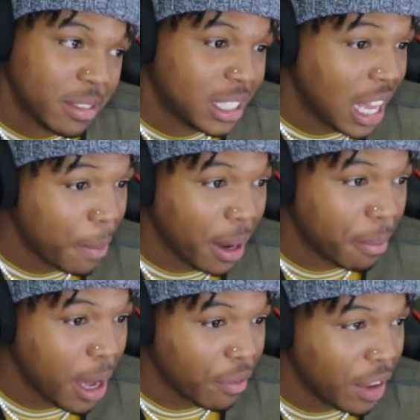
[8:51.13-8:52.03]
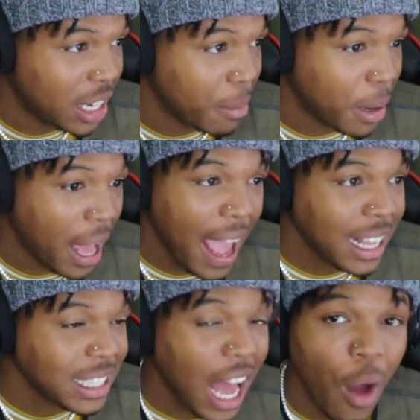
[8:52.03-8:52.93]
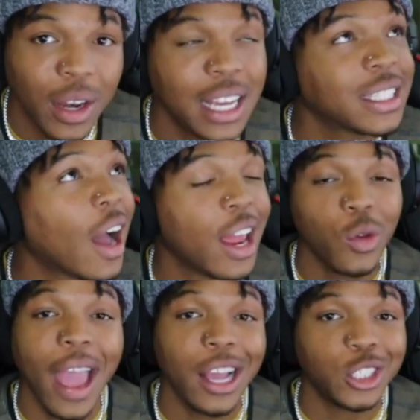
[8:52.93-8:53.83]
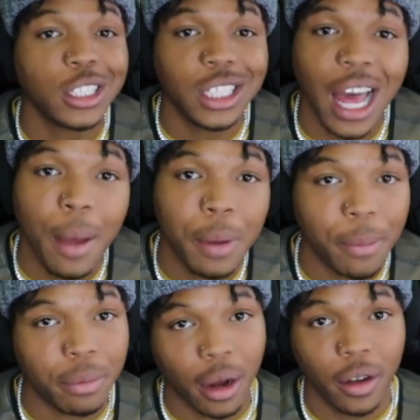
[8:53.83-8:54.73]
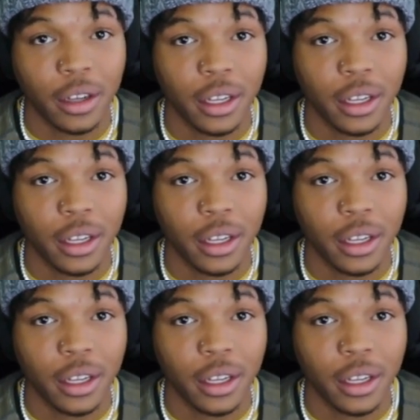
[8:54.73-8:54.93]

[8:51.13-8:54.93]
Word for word: Keep it a buck fifty, but hey, that's how it is out here. You can't trust a lot of people, bro.